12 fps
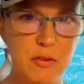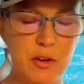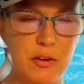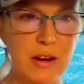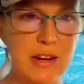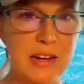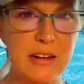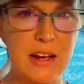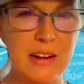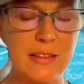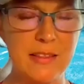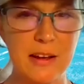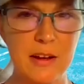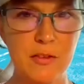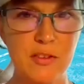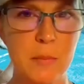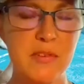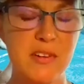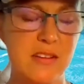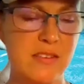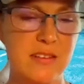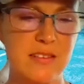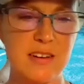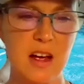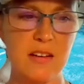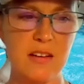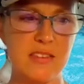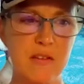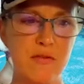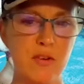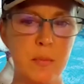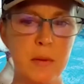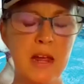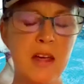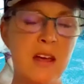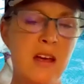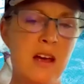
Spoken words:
for anything of substance, it's not safe for me.